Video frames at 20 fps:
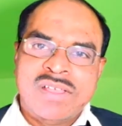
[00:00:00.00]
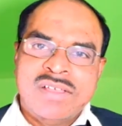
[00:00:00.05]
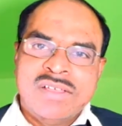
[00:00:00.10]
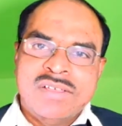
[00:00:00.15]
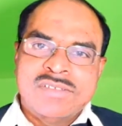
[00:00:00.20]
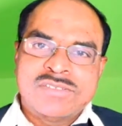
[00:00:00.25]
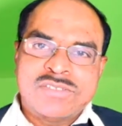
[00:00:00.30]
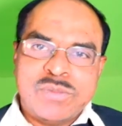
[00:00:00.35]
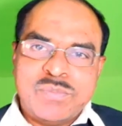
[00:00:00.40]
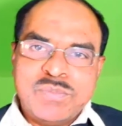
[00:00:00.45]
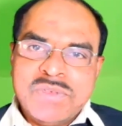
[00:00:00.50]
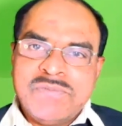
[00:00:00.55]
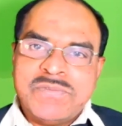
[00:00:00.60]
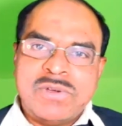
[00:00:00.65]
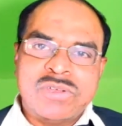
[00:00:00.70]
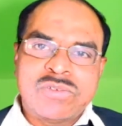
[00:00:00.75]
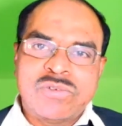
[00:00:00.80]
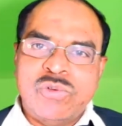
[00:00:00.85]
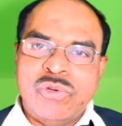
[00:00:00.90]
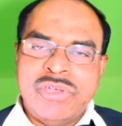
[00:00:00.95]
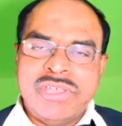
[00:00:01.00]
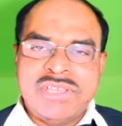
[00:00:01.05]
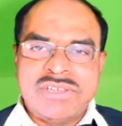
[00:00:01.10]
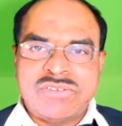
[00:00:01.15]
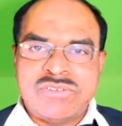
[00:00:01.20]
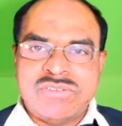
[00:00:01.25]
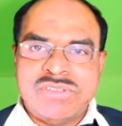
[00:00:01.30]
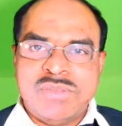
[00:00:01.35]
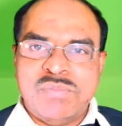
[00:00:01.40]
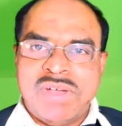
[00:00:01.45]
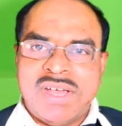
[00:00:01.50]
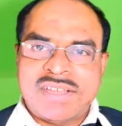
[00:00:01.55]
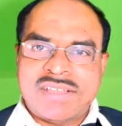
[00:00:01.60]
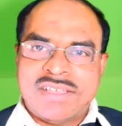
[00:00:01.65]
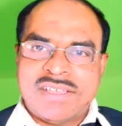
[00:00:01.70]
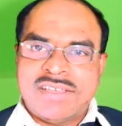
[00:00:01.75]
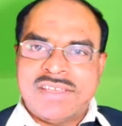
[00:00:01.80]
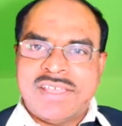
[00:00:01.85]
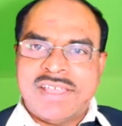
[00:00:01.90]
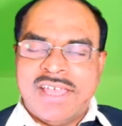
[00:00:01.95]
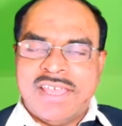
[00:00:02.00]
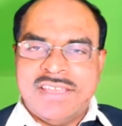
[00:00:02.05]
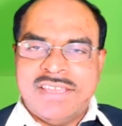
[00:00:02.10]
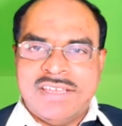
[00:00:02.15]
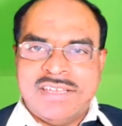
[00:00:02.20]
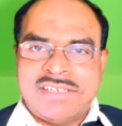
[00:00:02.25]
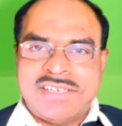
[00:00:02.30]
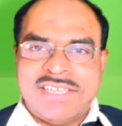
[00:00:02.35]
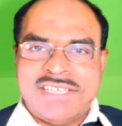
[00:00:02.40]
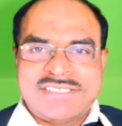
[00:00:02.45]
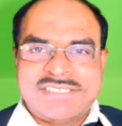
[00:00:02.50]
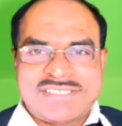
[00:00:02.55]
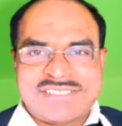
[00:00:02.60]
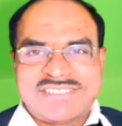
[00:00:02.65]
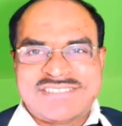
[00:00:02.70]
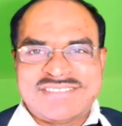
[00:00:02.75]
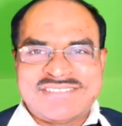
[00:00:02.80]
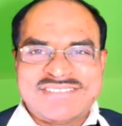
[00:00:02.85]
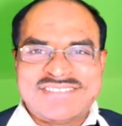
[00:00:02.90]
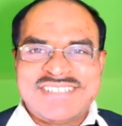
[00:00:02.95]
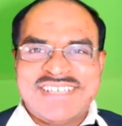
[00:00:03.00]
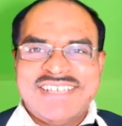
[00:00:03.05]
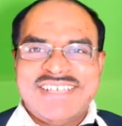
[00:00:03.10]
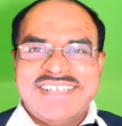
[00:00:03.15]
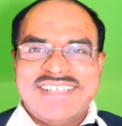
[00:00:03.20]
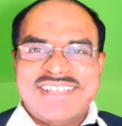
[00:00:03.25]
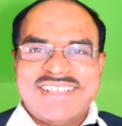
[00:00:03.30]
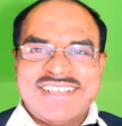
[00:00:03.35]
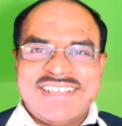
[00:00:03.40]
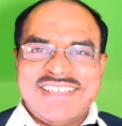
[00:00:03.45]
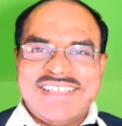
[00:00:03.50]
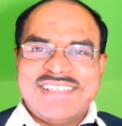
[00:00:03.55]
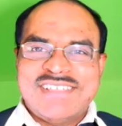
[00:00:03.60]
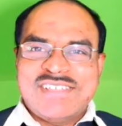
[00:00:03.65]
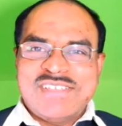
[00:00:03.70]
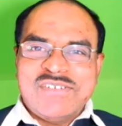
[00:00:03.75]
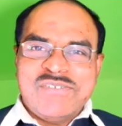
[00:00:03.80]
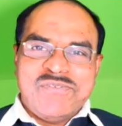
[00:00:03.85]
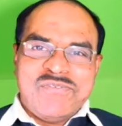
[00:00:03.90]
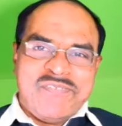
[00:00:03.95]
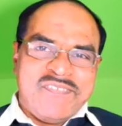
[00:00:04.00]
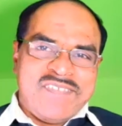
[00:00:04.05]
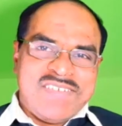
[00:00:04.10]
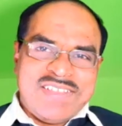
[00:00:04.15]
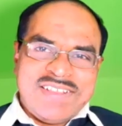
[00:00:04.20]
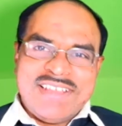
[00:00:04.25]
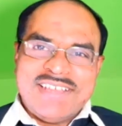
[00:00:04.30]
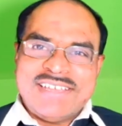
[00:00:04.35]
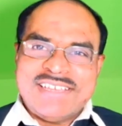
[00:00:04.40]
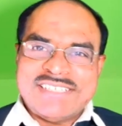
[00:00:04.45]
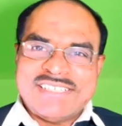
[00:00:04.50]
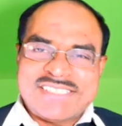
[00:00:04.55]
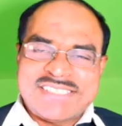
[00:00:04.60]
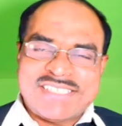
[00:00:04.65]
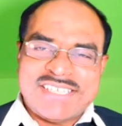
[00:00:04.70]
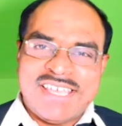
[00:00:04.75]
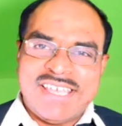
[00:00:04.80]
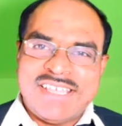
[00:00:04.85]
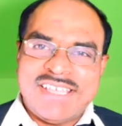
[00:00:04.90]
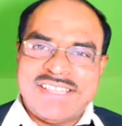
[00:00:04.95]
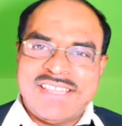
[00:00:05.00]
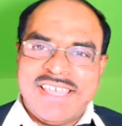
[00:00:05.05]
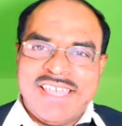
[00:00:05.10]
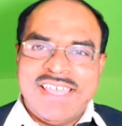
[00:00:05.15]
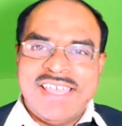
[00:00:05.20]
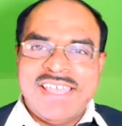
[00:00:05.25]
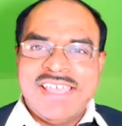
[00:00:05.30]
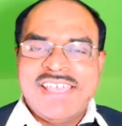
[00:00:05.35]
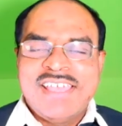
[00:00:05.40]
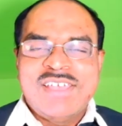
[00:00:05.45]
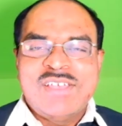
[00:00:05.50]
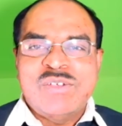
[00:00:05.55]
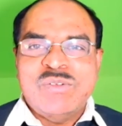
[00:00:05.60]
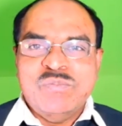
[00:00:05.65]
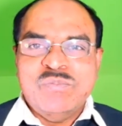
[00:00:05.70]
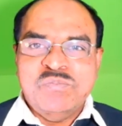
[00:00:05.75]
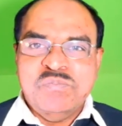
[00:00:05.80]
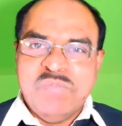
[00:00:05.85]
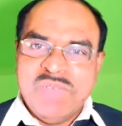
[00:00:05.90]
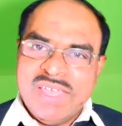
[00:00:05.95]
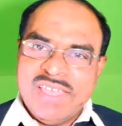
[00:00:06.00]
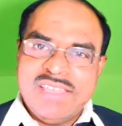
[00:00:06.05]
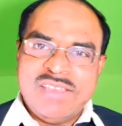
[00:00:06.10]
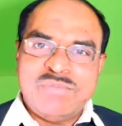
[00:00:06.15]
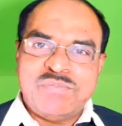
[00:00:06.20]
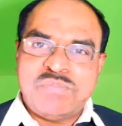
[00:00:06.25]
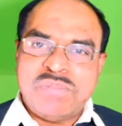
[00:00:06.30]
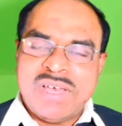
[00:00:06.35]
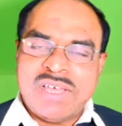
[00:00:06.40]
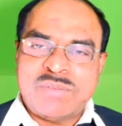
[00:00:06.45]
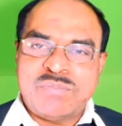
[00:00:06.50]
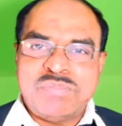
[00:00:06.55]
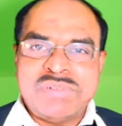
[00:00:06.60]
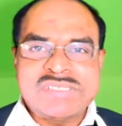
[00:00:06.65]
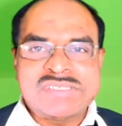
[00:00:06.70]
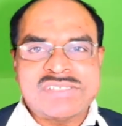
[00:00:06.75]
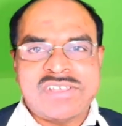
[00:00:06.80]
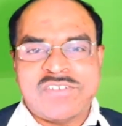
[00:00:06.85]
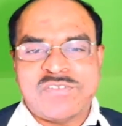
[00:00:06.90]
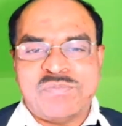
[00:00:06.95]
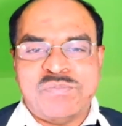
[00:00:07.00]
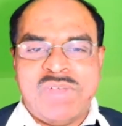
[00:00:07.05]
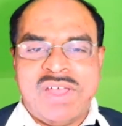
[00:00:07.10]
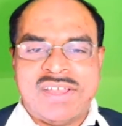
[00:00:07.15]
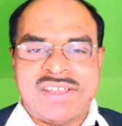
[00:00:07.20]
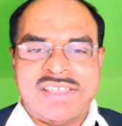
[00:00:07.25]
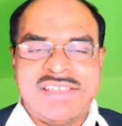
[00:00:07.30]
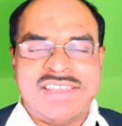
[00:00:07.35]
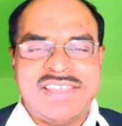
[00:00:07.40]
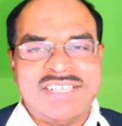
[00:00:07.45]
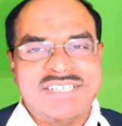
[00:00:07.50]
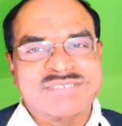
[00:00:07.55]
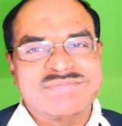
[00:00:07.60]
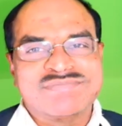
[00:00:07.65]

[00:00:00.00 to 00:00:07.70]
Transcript: So before going to the marketing analytics, let us see the main purpose of marketing.